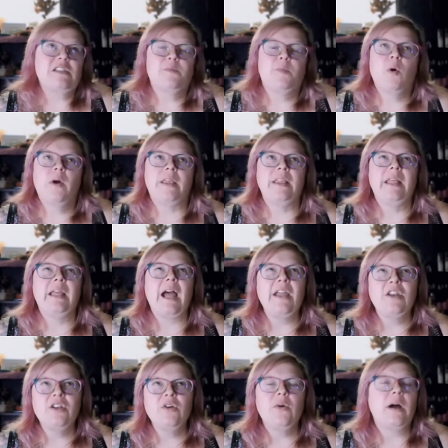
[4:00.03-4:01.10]
this point, like
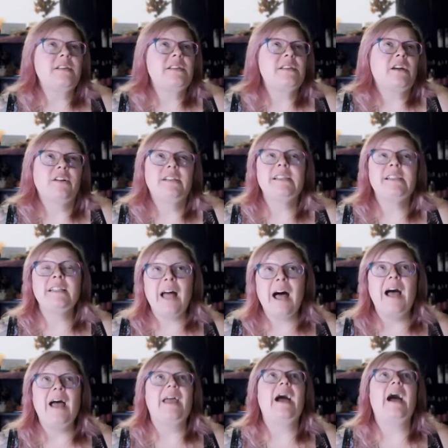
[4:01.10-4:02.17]
I knew I started to
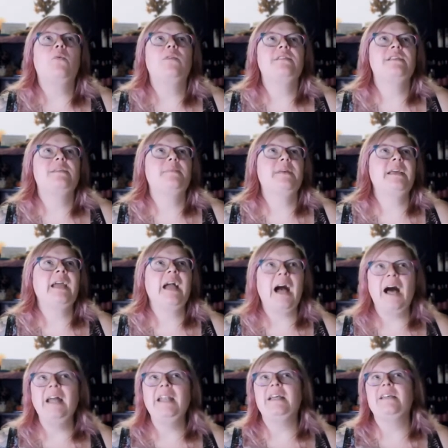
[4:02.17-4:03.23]
lie. I wasn't being
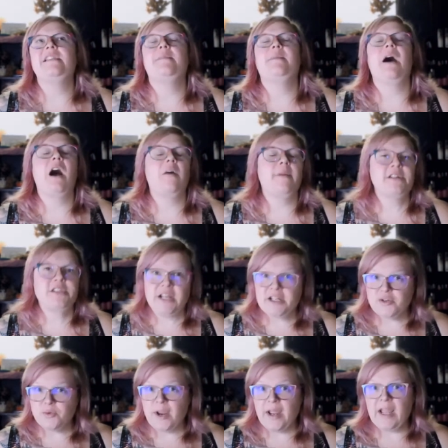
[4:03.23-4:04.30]
honest about how much I
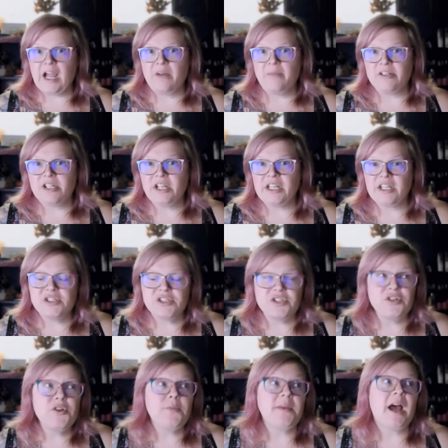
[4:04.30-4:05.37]
drank, how much I
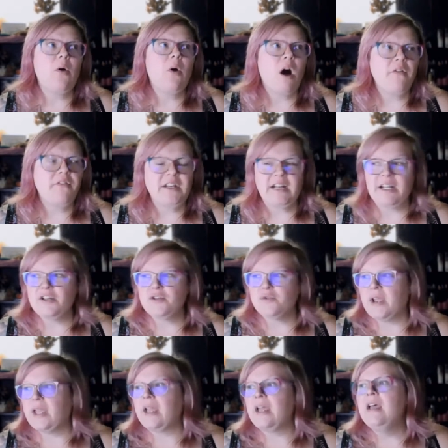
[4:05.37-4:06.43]
consumed, how often I
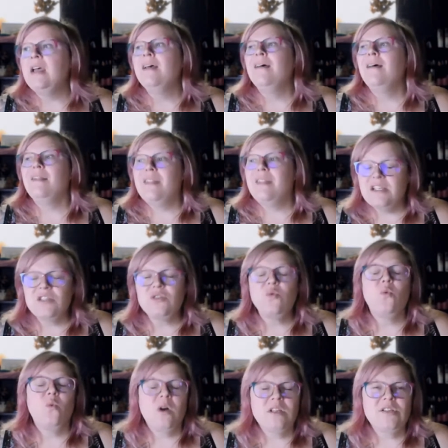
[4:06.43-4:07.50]
drank.
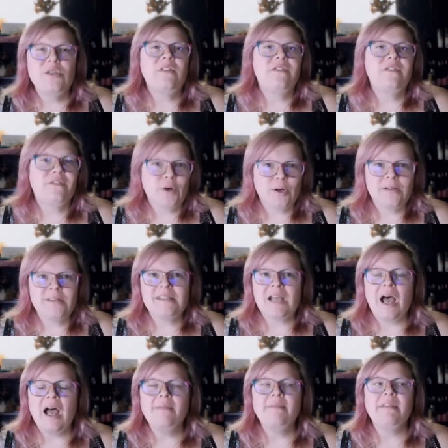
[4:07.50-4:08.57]
This was the first
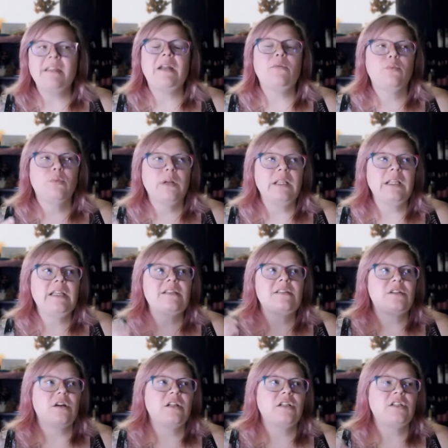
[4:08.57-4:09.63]
time that I really
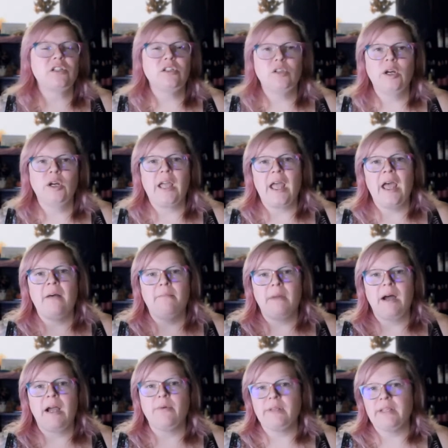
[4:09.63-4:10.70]
started to look at
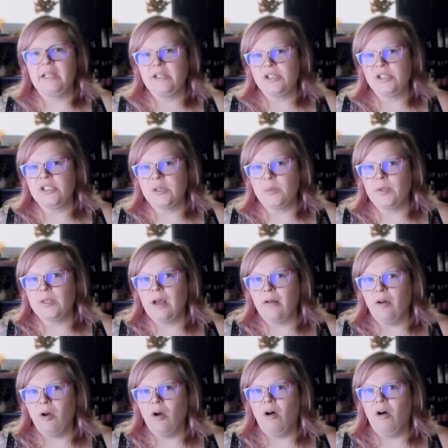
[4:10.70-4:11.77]
my relationship with
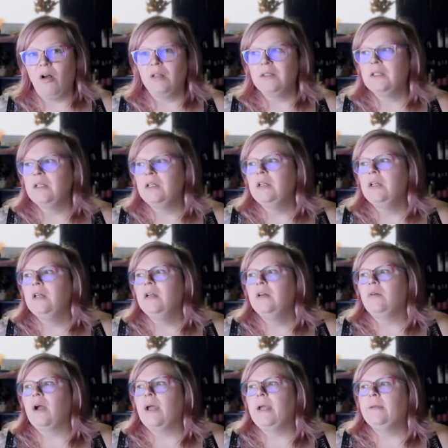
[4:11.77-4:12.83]
alcohol,
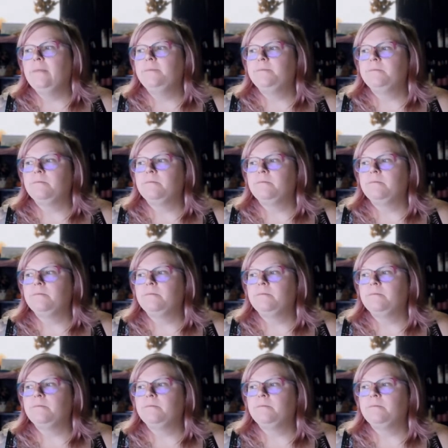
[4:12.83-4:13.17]
right?